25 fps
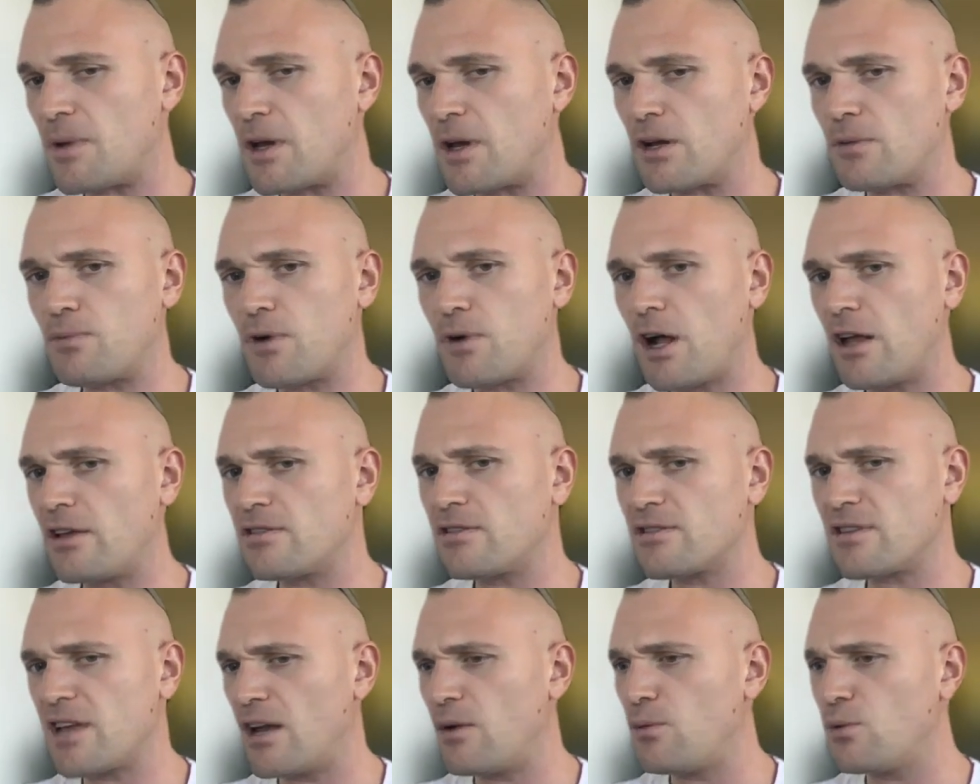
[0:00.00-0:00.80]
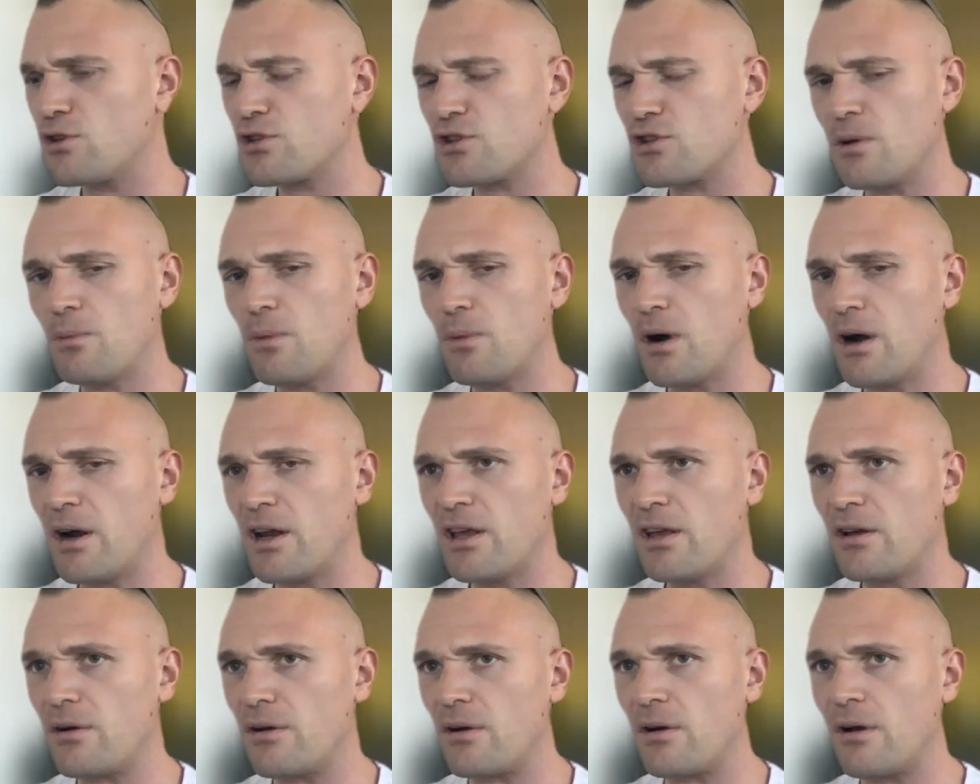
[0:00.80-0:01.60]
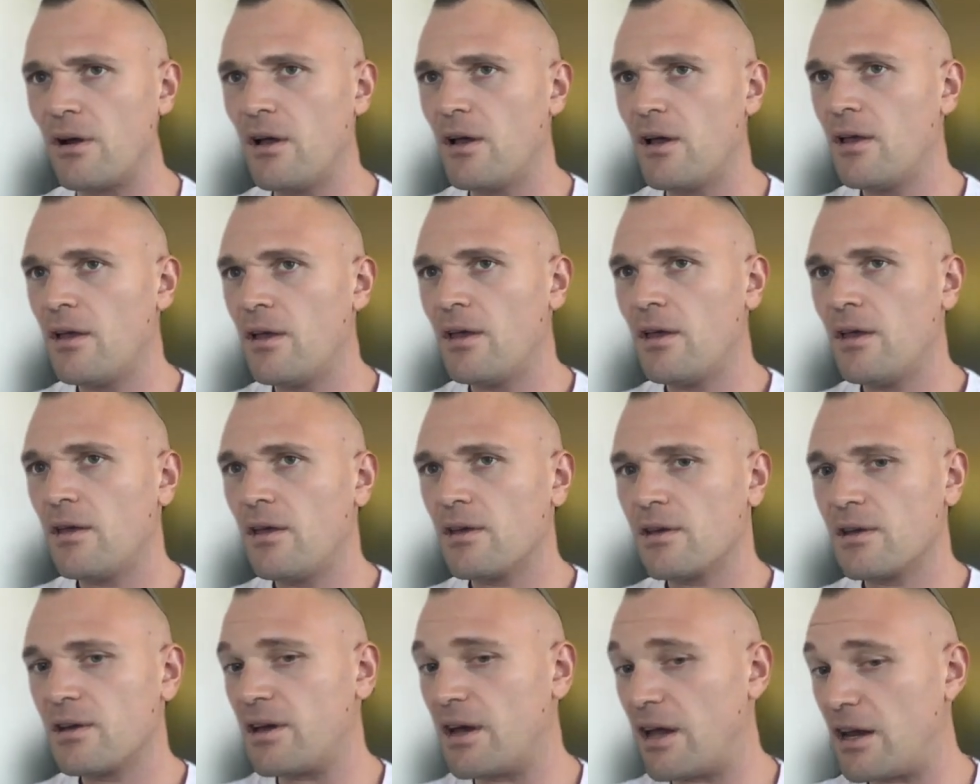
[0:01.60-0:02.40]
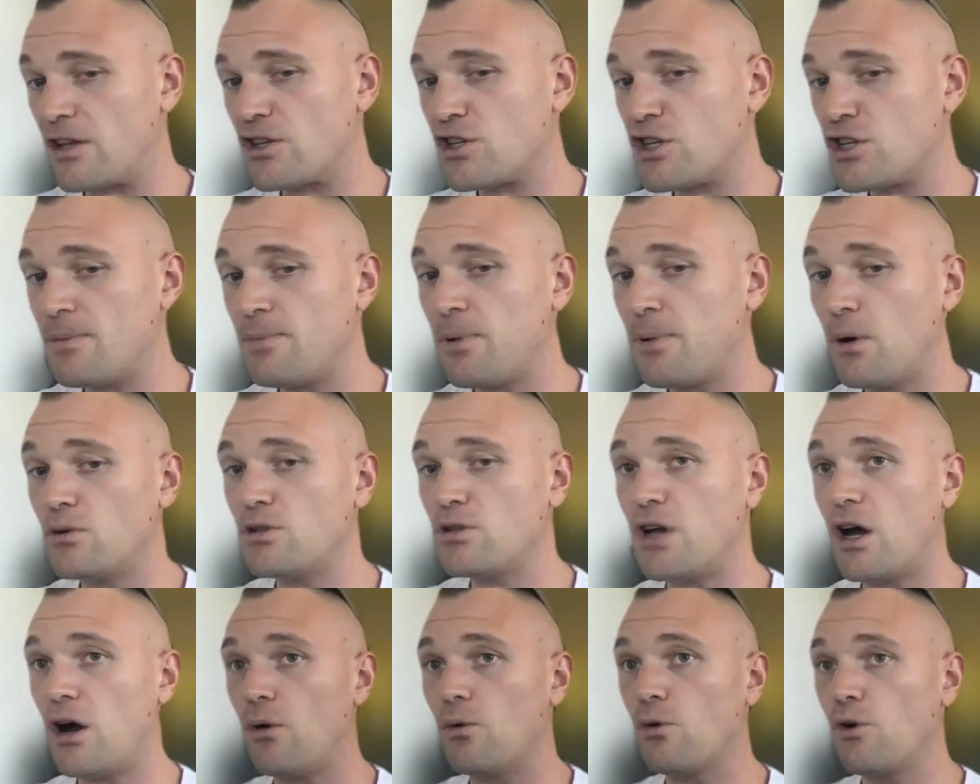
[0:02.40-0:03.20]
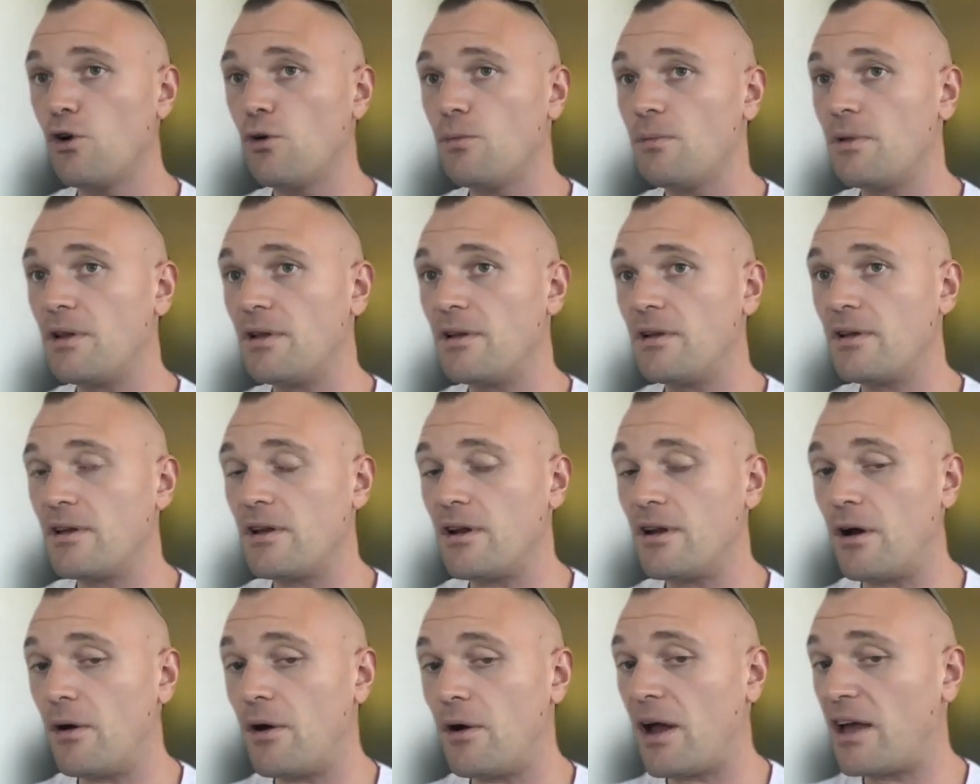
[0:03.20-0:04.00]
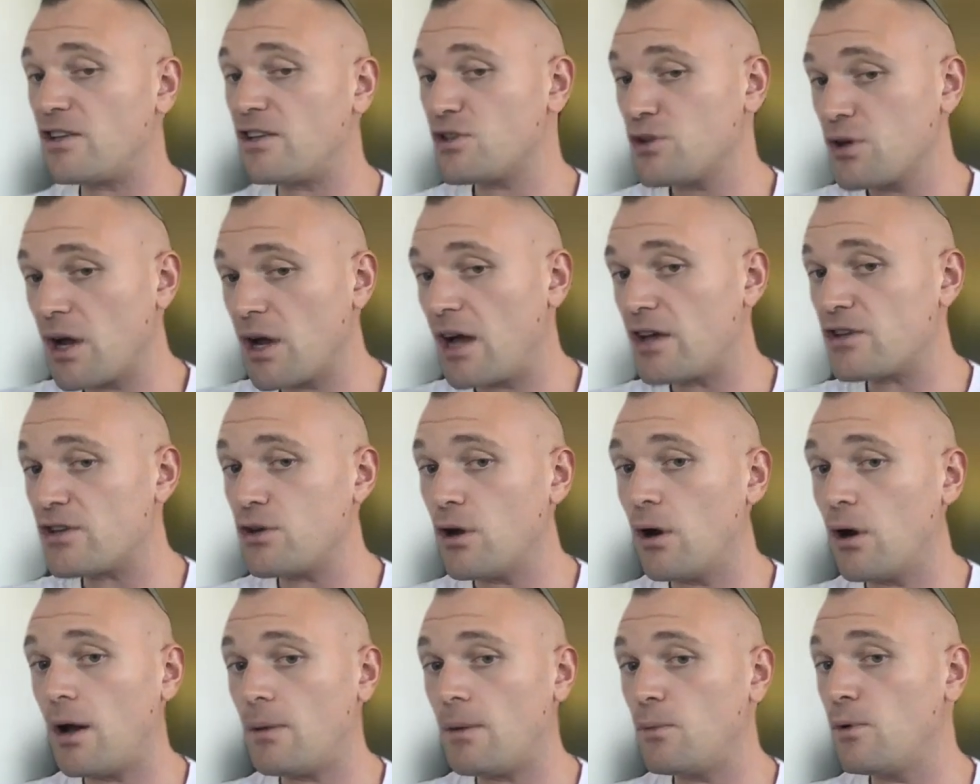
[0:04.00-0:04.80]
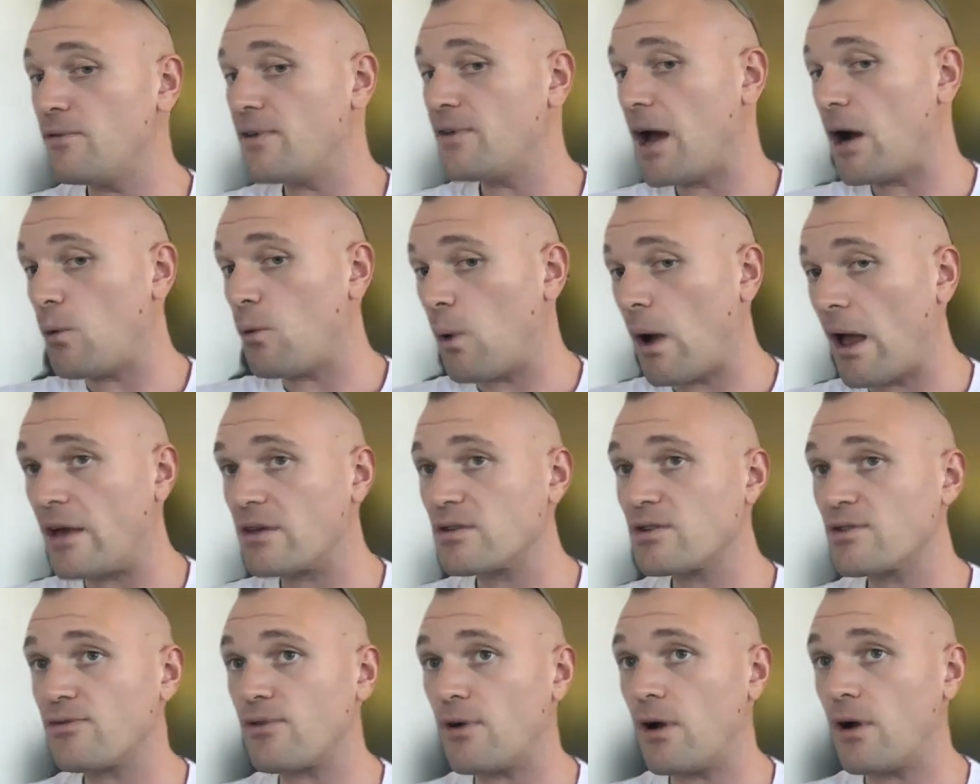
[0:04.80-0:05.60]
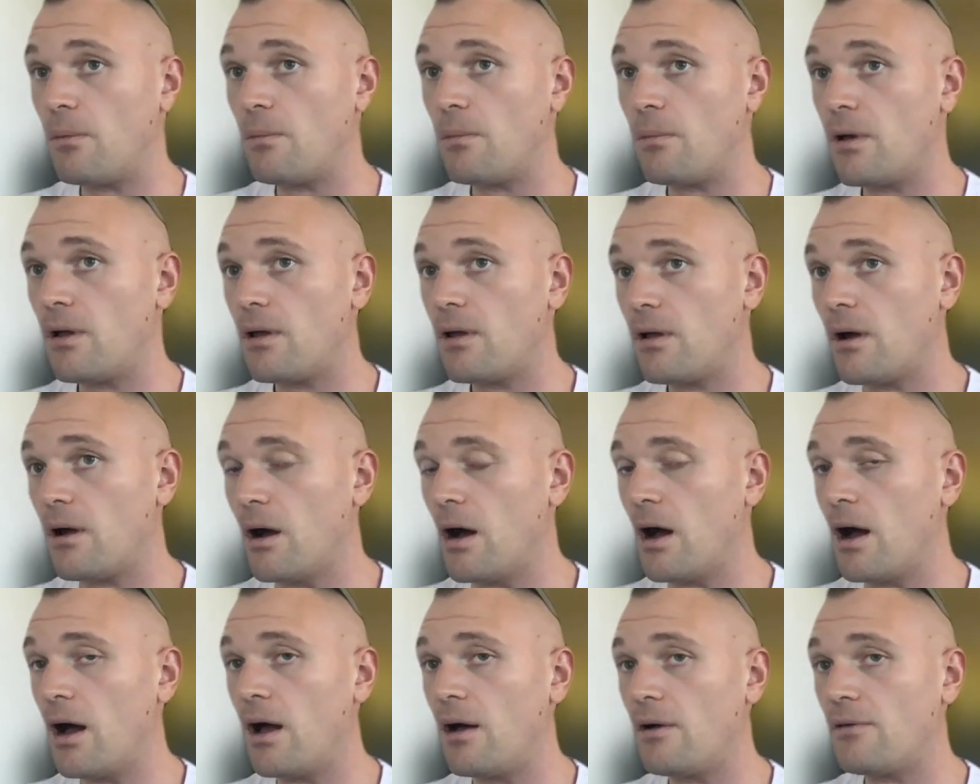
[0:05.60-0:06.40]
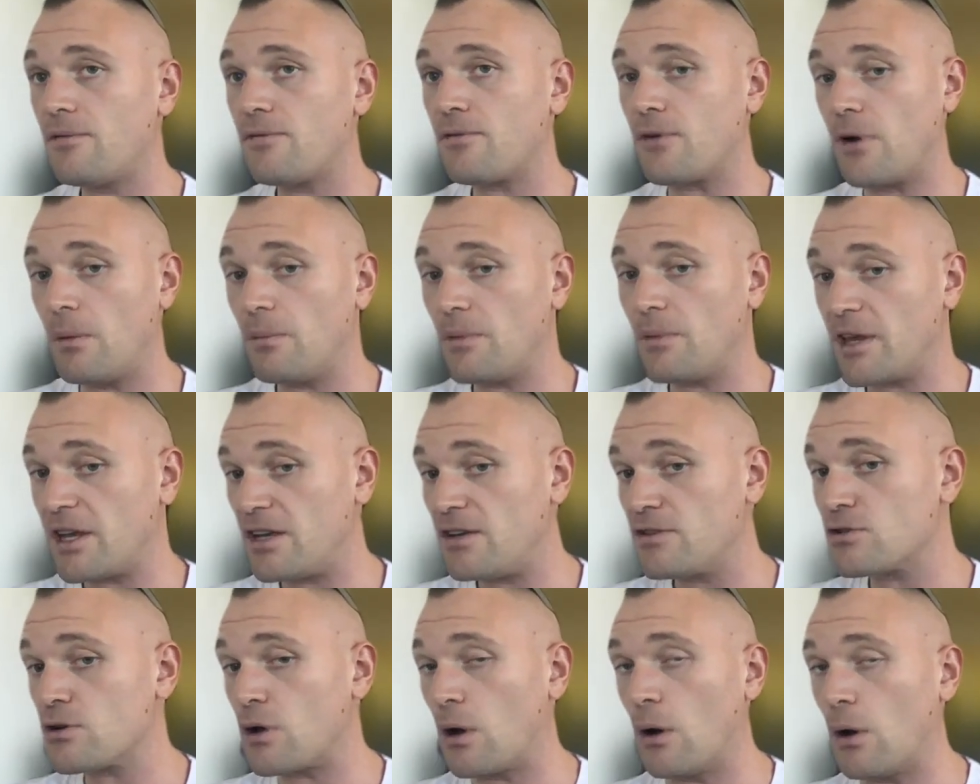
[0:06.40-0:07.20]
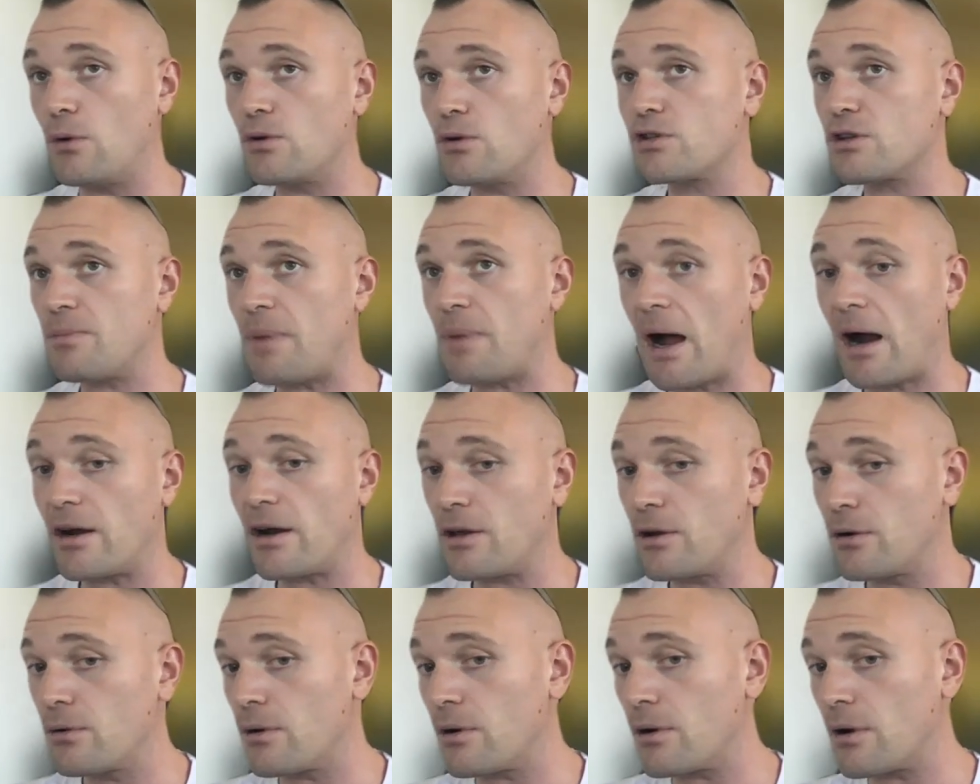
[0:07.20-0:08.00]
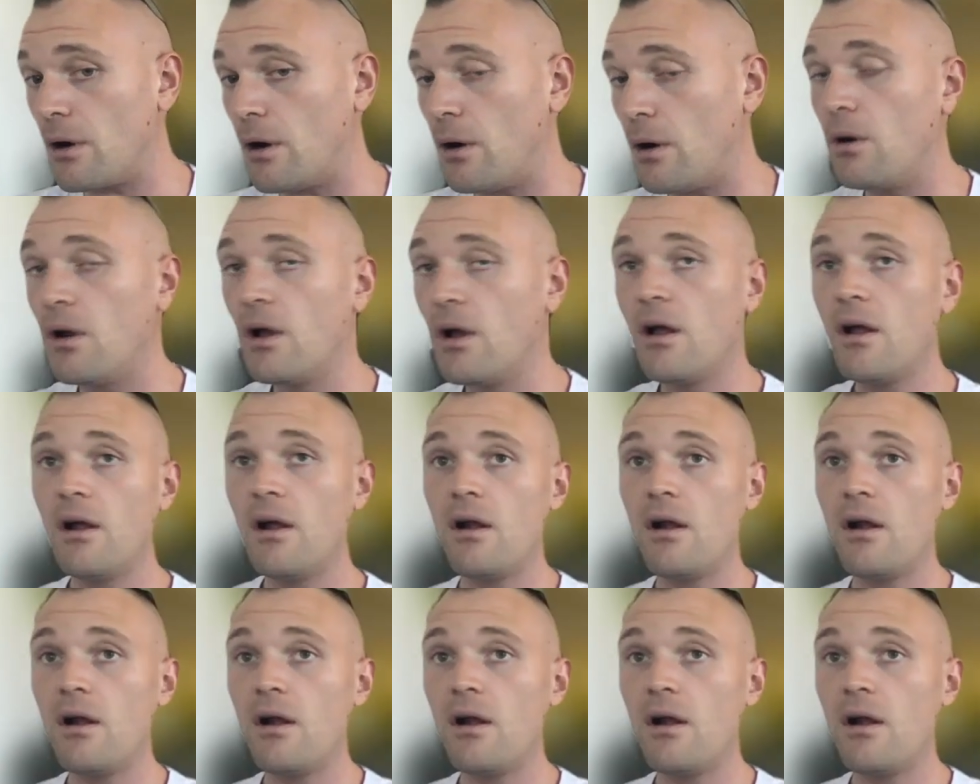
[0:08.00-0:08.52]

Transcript: I could probably stay with somebody or get a cheap hotel room. And, you know, as you guys know, I moved out west from the East Coast about a year ago.